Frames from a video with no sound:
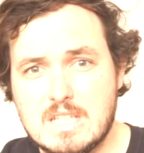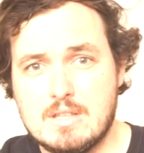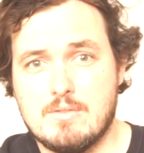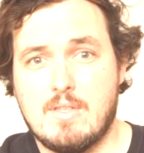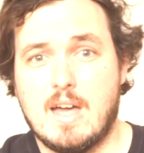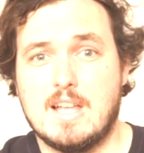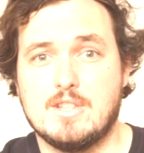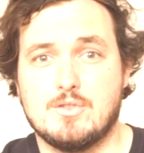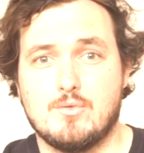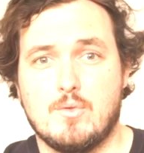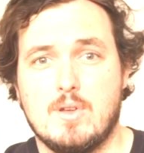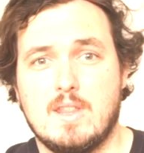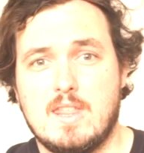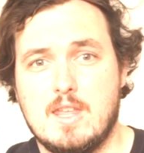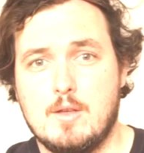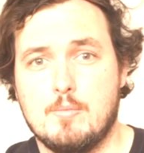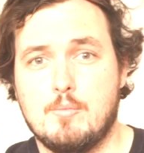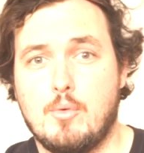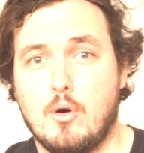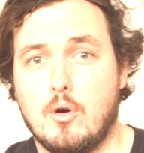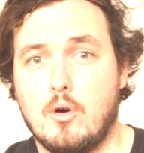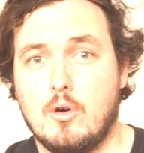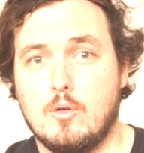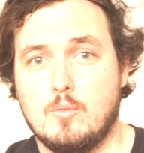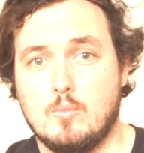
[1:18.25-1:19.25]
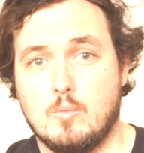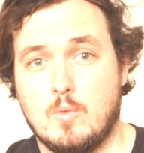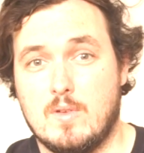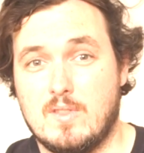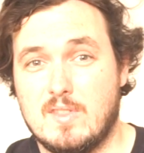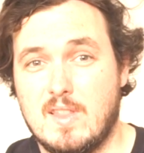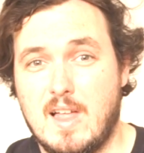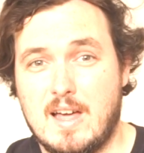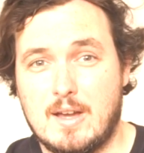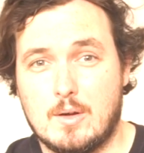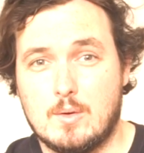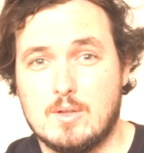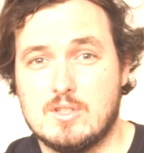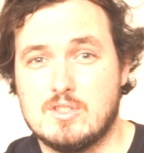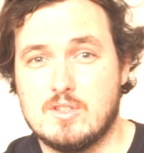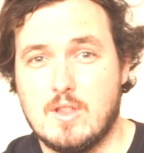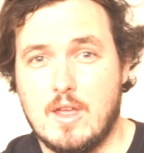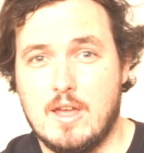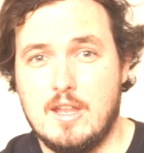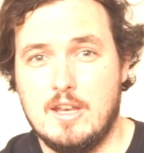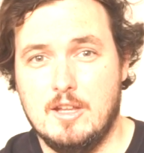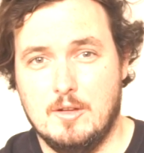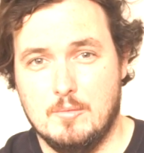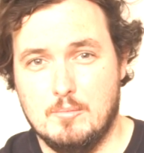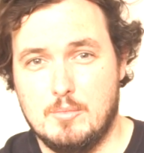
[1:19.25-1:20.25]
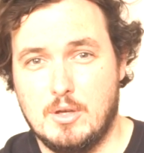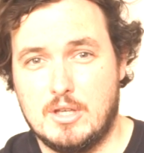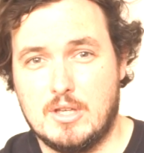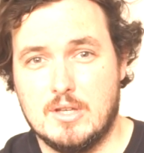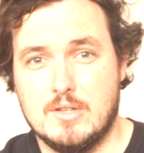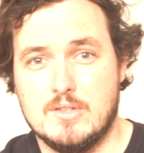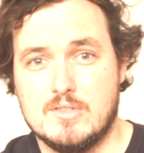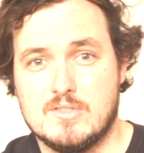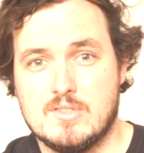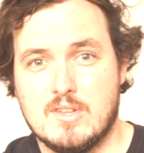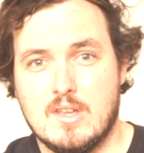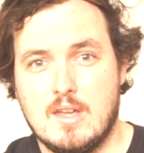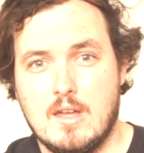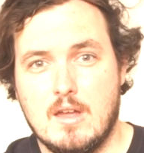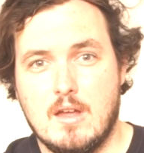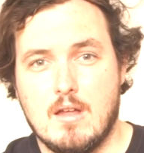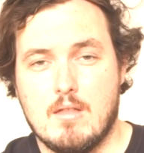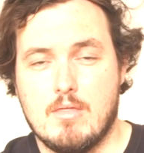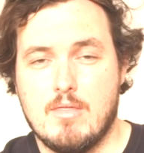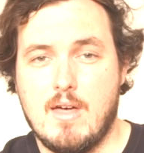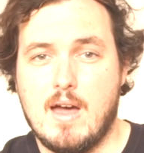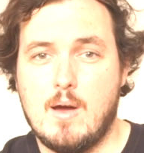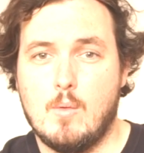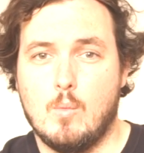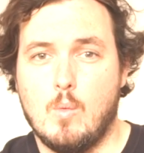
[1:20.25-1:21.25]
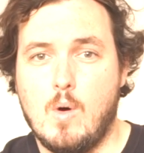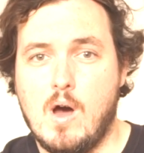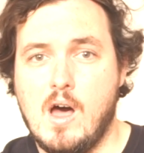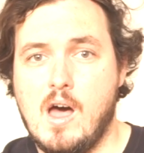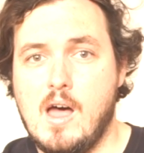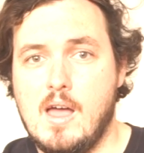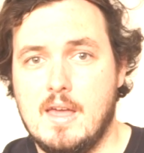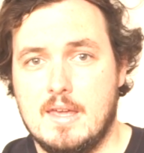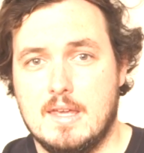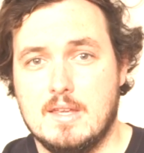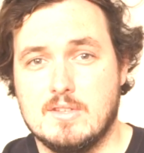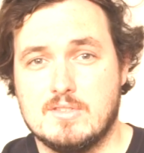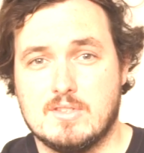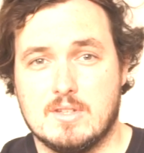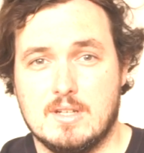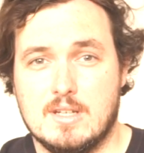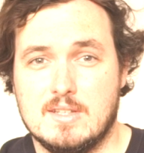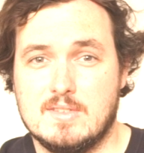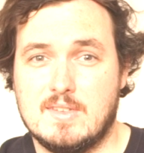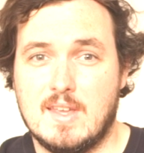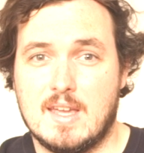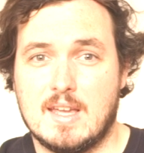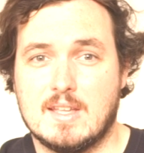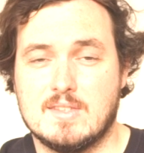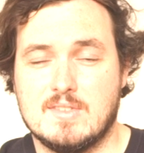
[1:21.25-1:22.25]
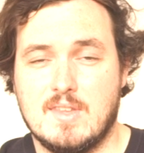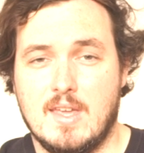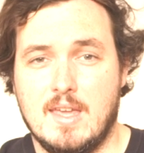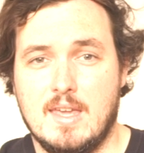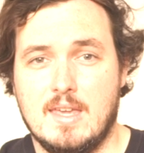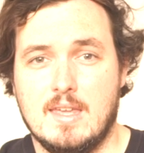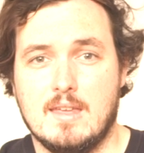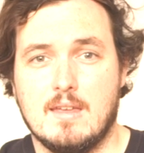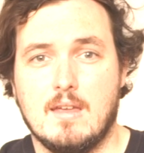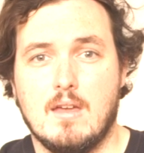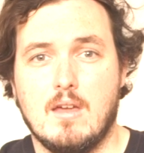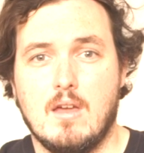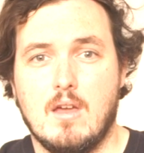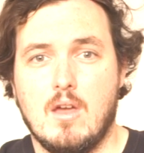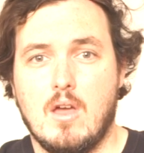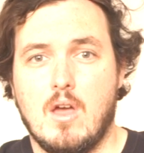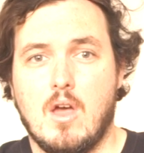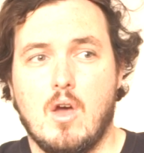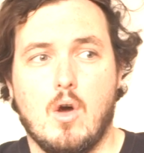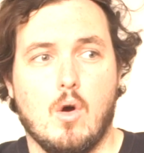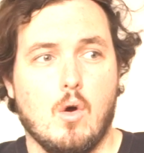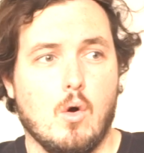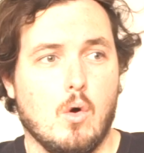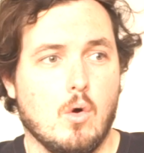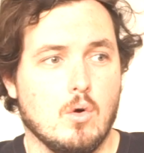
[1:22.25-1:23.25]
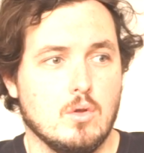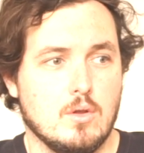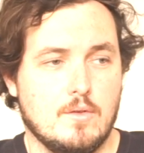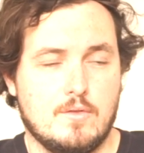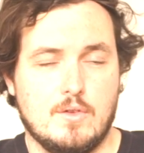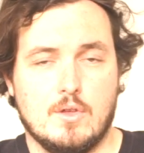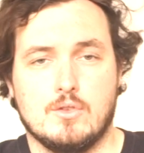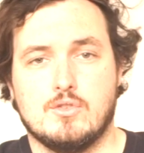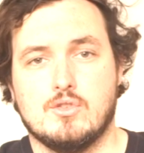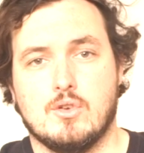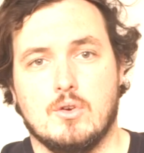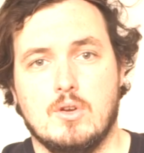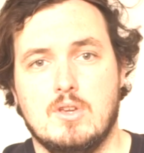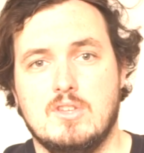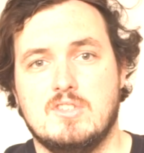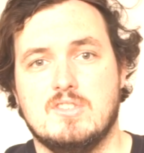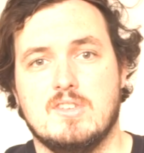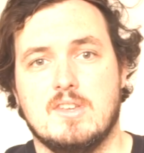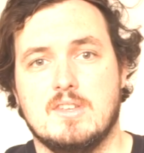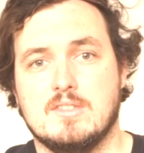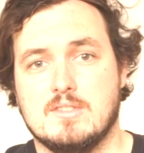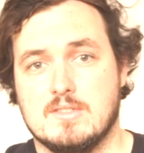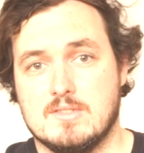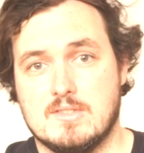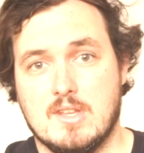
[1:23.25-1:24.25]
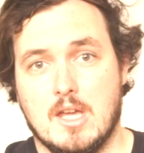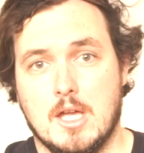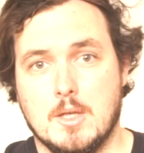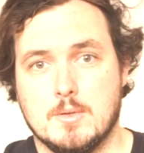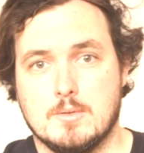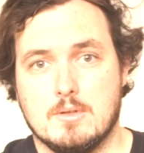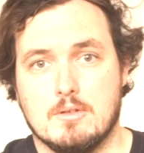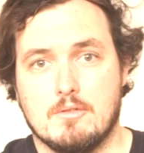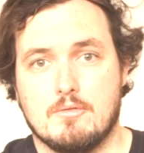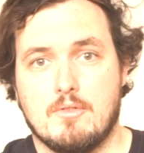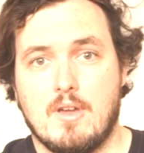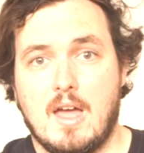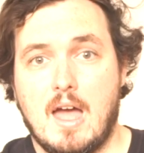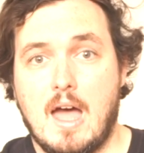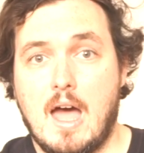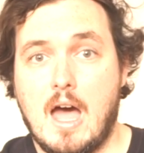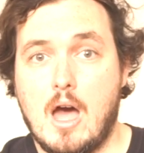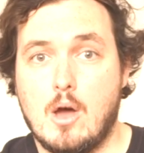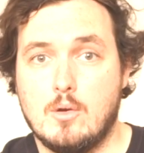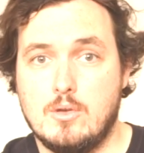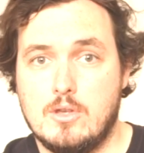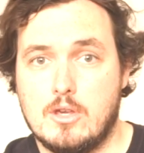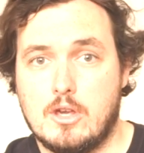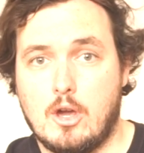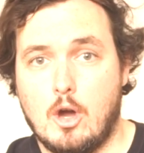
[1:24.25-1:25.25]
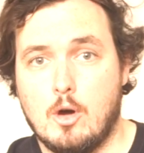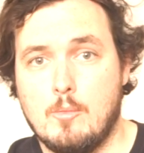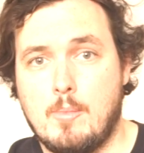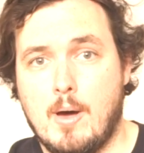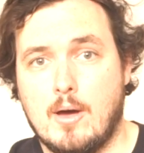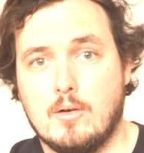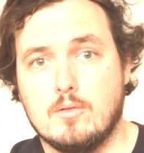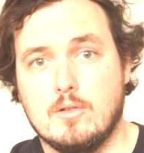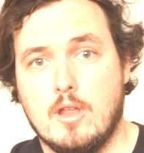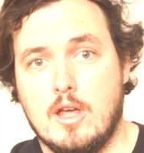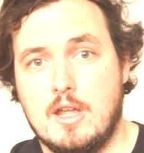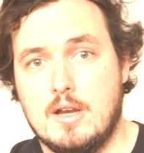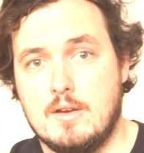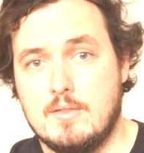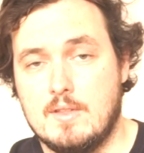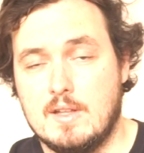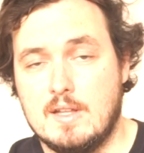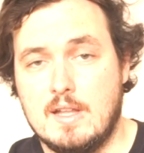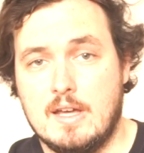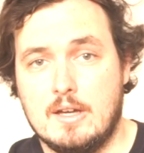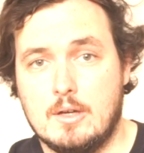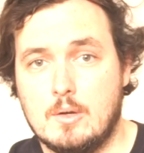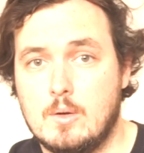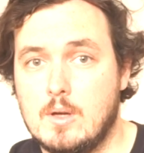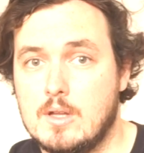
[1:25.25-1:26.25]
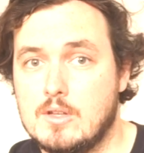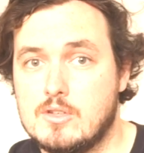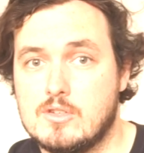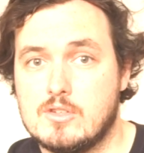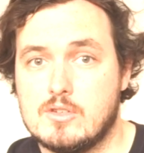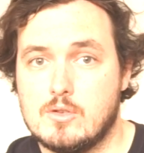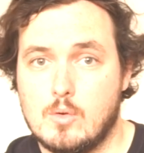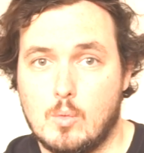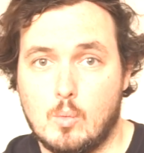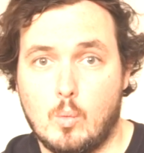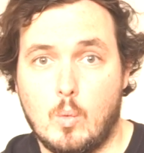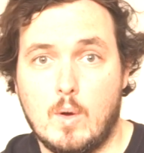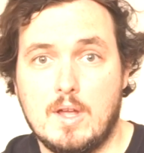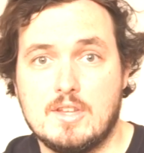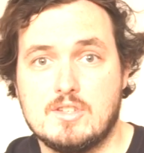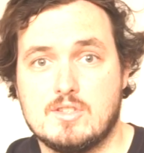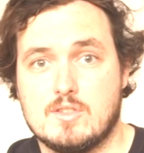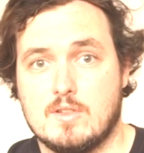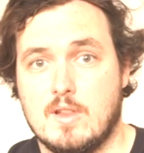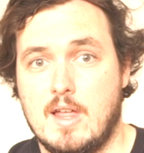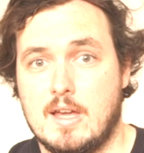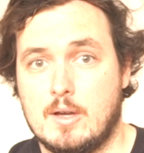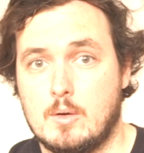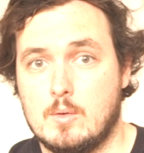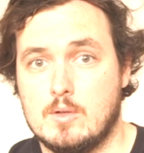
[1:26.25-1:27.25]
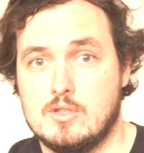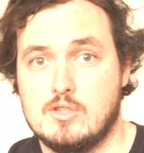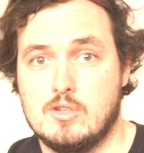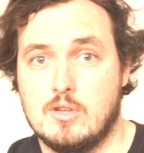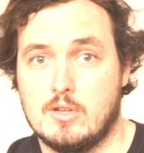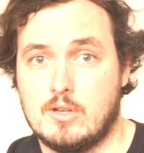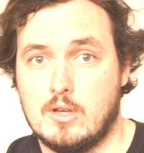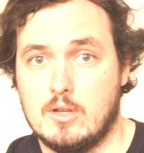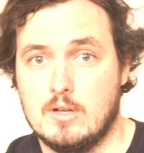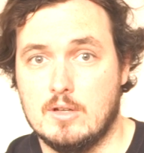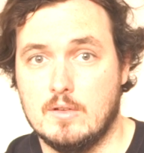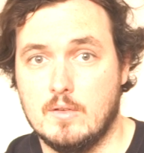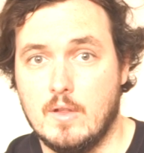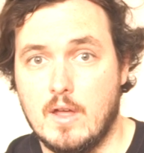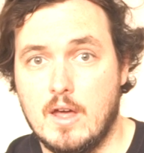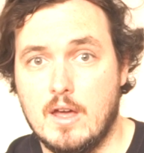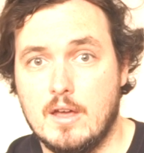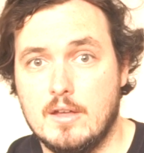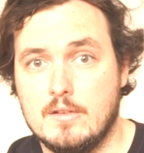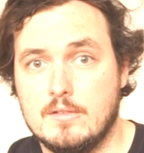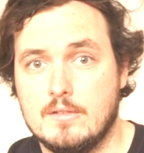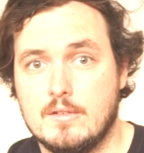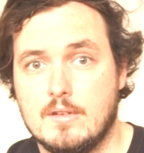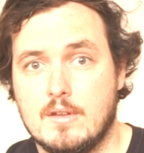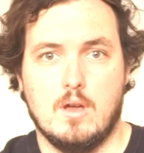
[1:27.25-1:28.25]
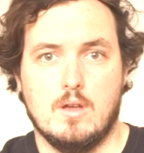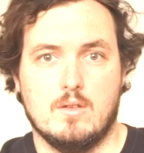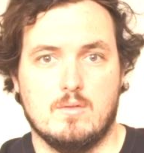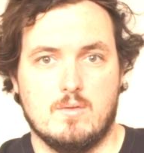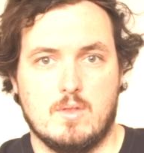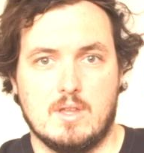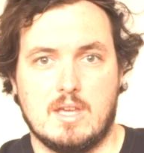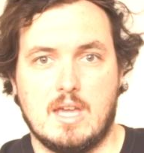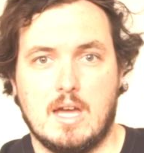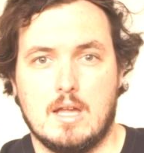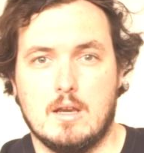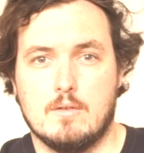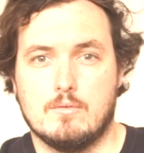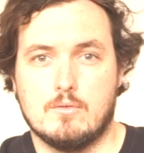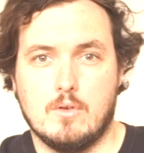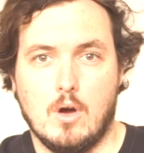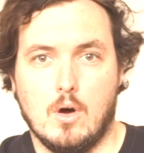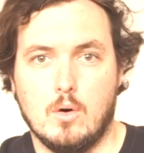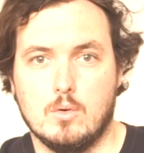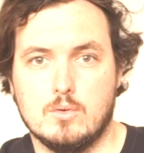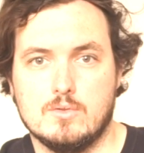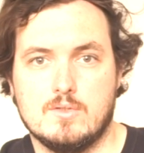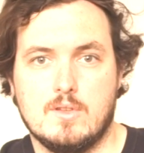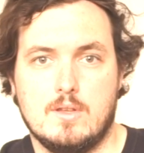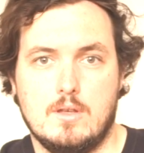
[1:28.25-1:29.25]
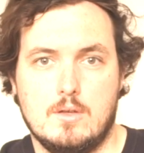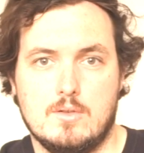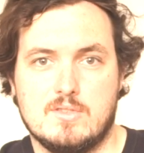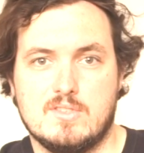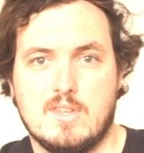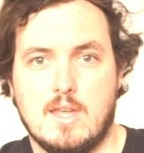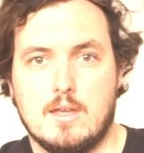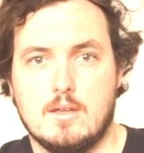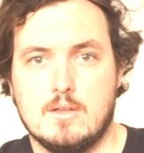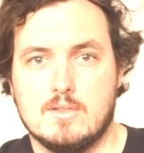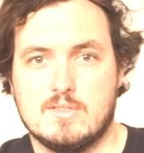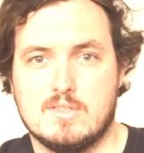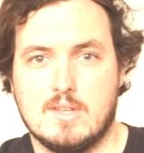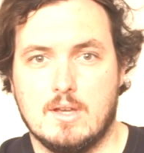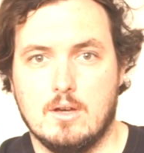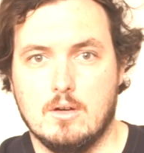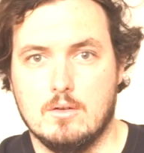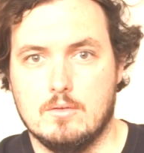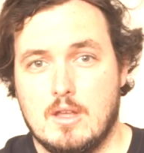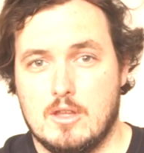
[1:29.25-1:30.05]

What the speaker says: That's really important with language learning, because that why is going to dictate all of your choices in terms of how you go about learning the language, which language you're going to learn, the kind of goals that you set yourself.